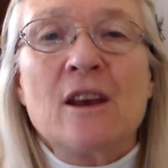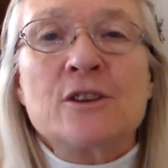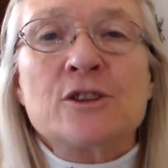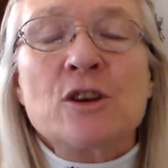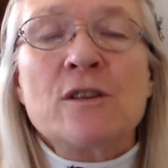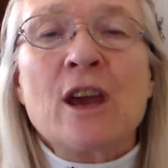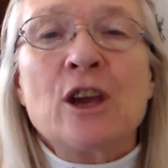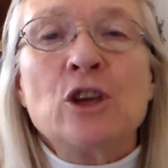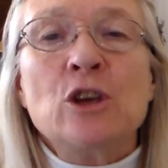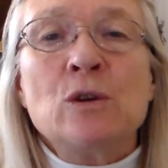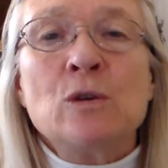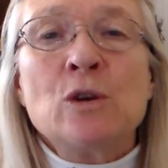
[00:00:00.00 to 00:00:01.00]
so
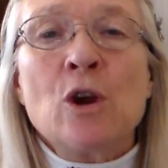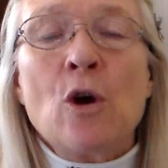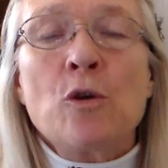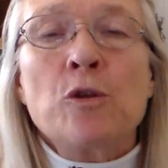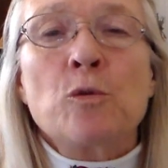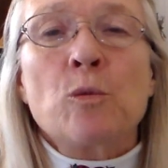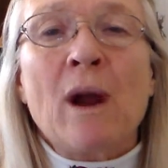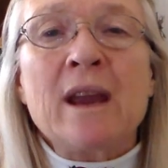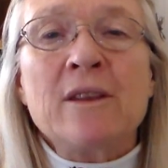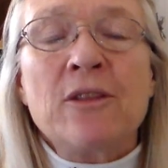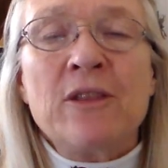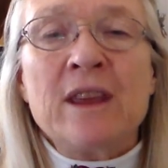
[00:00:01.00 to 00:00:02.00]
that you know the right